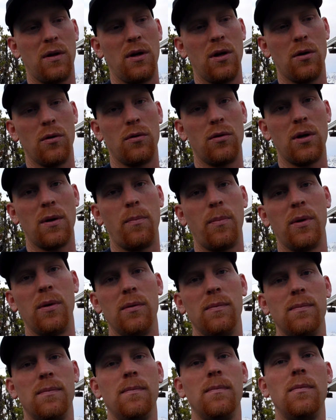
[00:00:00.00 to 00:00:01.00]
you know,
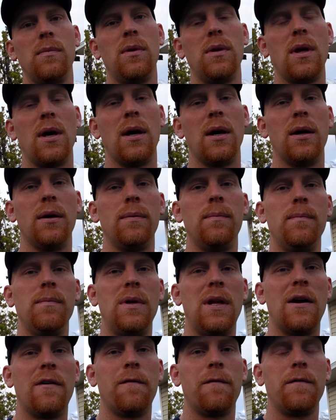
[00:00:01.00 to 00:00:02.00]
dripping the
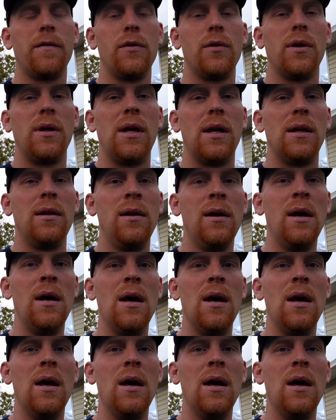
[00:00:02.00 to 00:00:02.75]
DEF fluid in.